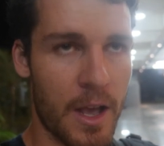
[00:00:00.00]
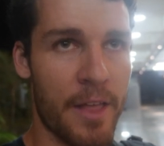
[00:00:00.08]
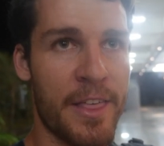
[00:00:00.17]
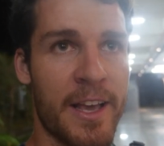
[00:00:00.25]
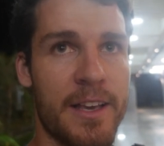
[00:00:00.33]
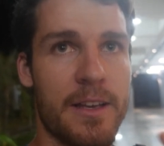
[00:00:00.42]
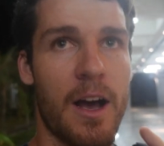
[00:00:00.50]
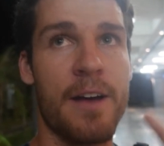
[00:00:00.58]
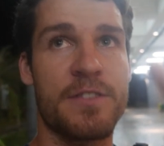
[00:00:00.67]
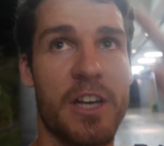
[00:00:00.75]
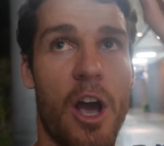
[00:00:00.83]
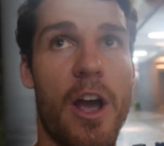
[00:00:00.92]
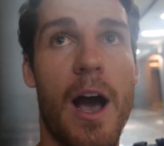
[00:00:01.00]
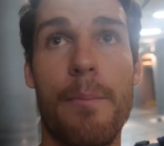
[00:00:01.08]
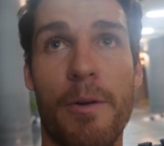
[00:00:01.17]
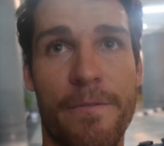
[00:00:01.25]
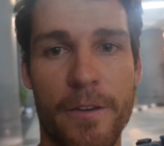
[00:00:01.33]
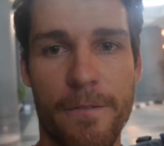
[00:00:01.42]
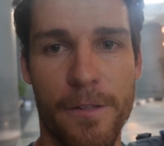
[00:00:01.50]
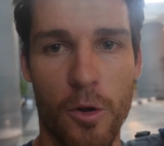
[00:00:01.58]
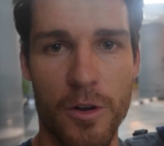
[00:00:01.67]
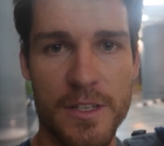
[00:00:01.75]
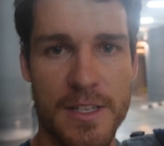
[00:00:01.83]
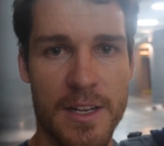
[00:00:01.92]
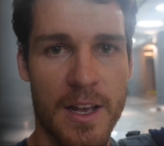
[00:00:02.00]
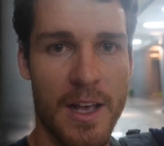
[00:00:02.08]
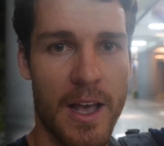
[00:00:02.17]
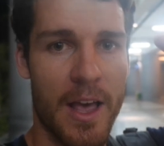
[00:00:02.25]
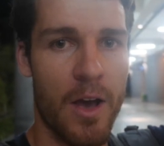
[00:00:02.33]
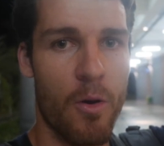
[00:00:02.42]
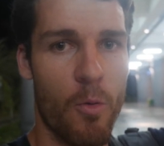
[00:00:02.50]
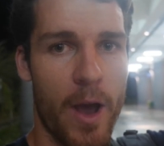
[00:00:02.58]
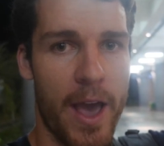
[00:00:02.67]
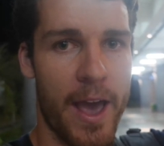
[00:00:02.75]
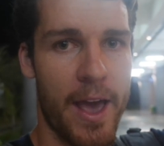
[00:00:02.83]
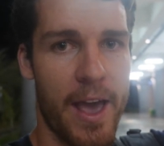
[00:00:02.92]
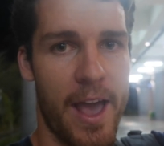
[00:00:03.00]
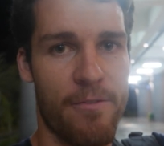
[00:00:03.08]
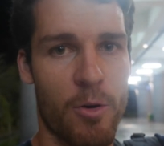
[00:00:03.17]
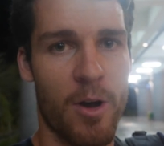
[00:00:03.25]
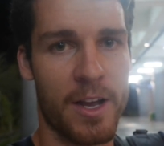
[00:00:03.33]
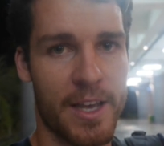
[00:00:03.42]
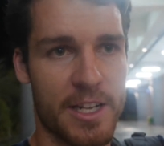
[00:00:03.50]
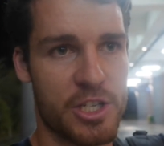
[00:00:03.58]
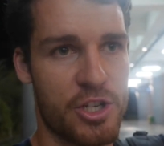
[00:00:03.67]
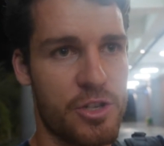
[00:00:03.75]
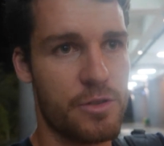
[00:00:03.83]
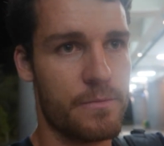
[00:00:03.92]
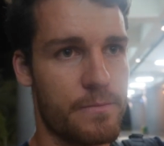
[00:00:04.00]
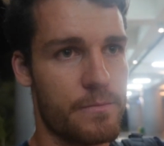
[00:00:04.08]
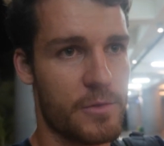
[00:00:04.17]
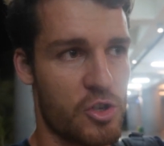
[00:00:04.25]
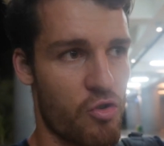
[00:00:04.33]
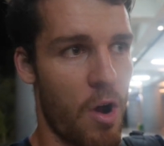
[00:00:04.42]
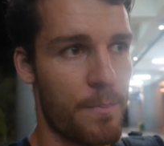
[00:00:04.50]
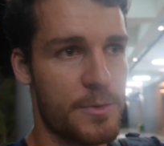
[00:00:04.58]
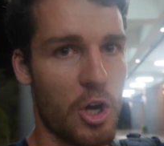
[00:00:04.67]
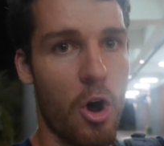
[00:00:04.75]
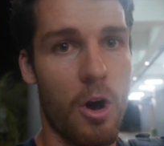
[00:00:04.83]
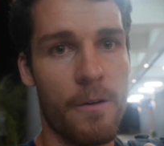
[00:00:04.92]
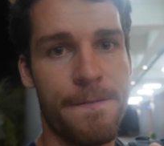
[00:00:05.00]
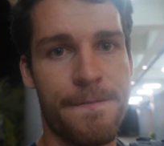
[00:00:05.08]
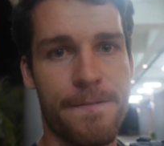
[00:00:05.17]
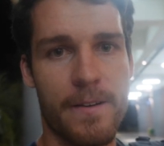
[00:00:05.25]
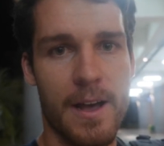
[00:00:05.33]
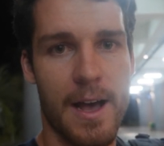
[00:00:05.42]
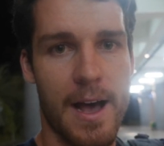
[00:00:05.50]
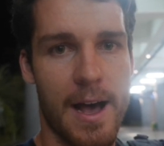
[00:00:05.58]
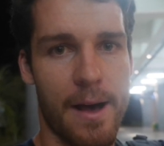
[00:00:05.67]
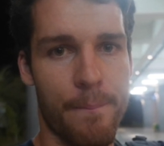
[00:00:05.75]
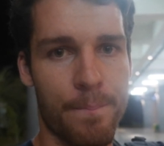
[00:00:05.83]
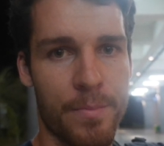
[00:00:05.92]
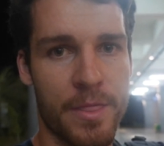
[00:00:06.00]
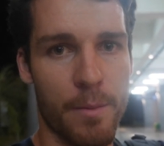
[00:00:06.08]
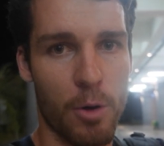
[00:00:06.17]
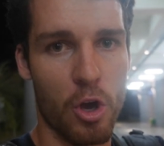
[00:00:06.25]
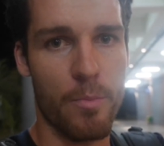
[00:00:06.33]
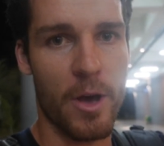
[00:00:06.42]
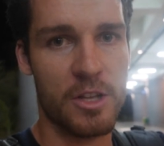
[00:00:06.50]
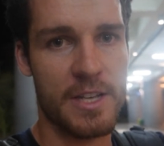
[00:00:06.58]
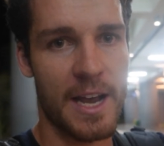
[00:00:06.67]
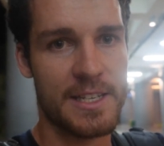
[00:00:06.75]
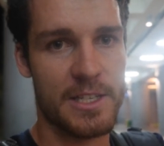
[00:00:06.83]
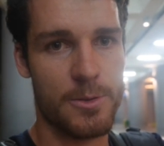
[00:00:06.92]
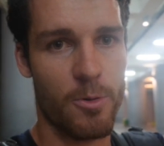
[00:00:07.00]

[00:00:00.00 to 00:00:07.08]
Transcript: think I have to go up a few floors where everyone gets dropped off. The Bluebird taxis